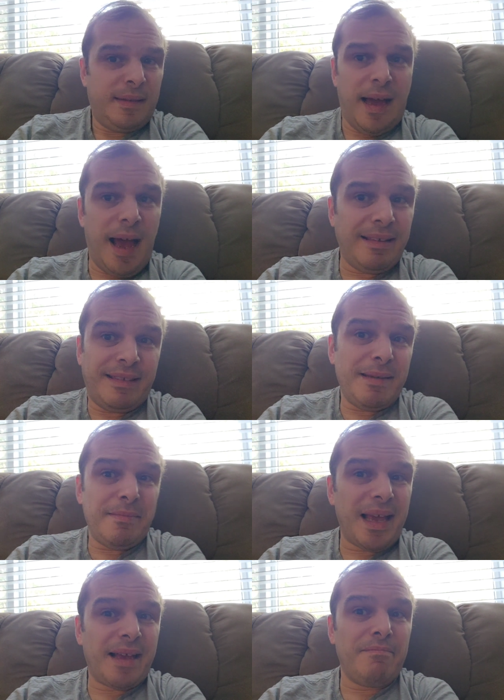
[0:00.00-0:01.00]
a team
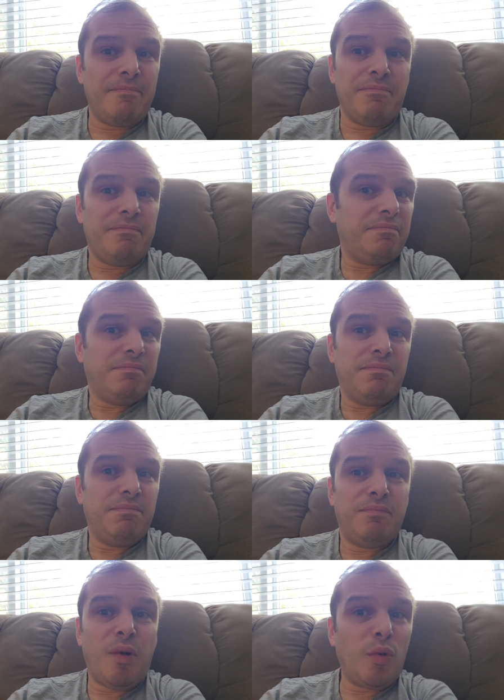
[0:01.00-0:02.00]
like
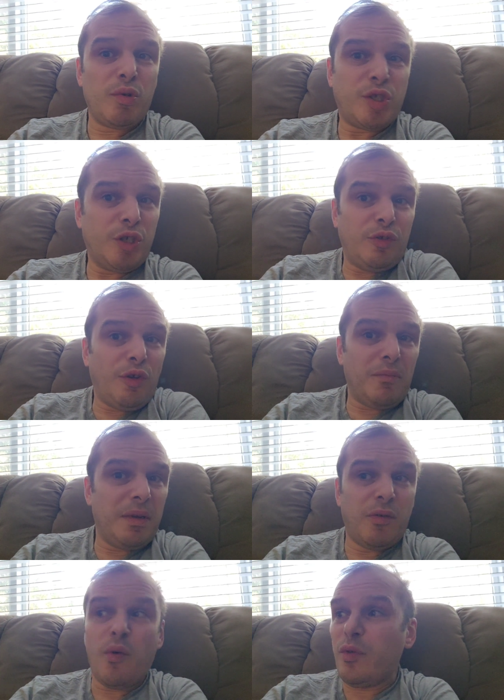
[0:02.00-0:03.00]
Borussia
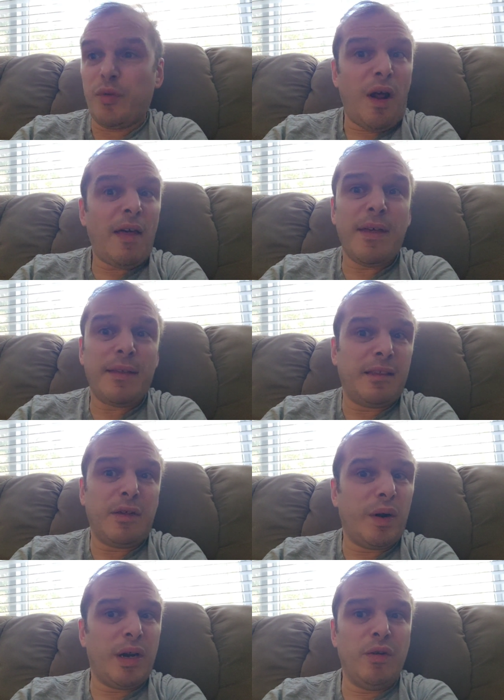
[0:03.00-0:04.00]
Dortmund going through? I thought they
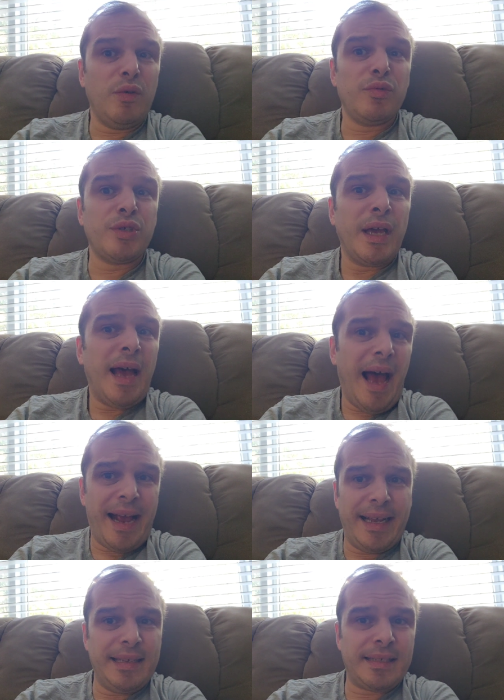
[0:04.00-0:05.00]
were gonna lose
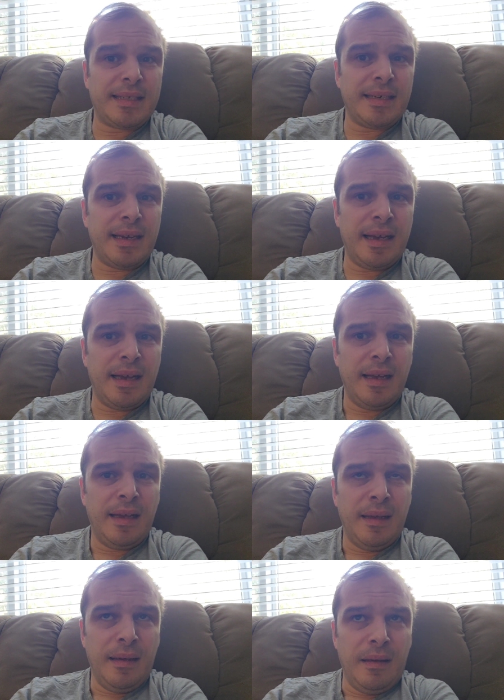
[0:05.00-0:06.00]
against
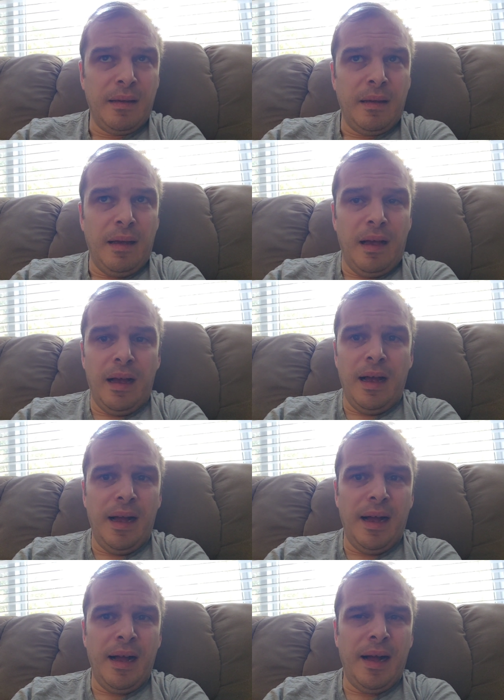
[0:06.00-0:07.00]
Atletico,
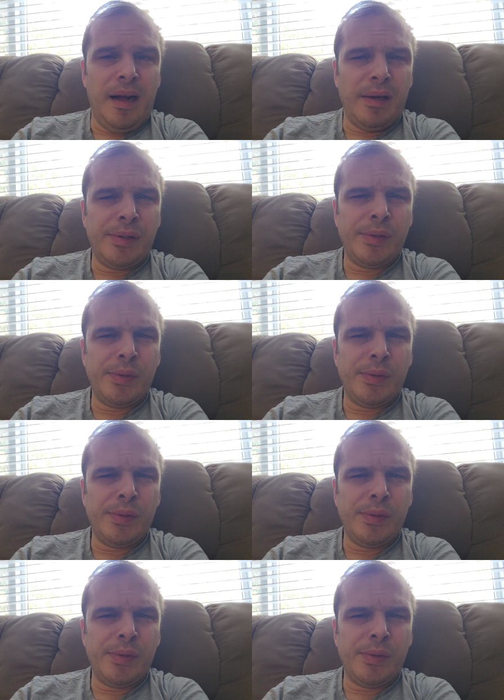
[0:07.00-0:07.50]
but